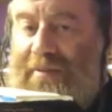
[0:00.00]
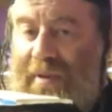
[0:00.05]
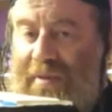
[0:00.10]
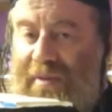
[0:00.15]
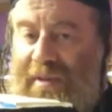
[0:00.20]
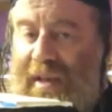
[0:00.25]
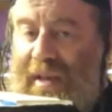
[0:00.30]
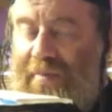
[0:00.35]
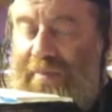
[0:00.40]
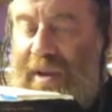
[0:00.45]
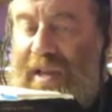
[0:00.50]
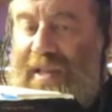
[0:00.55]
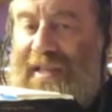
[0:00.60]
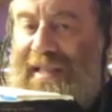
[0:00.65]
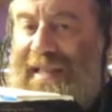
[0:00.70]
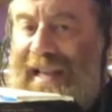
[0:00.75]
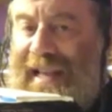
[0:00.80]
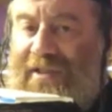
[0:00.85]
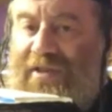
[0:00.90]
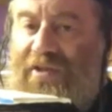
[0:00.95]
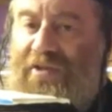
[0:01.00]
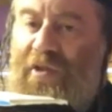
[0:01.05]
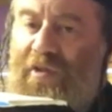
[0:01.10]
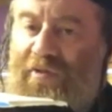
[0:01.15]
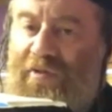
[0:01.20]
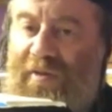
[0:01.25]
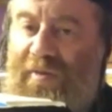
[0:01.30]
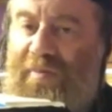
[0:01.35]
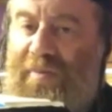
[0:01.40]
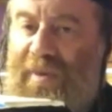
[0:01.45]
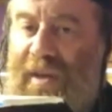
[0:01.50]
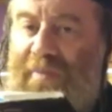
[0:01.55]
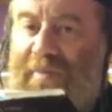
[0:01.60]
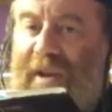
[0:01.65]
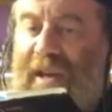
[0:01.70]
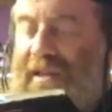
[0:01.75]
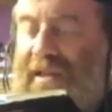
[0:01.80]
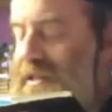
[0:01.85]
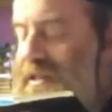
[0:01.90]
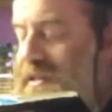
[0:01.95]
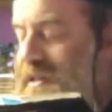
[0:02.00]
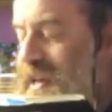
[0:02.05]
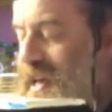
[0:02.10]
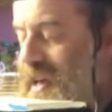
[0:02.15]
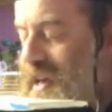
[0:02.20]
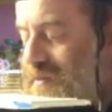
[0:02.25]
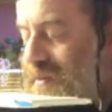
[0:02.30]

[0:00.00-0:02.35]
When we say pretzel, not soft, big pretzels,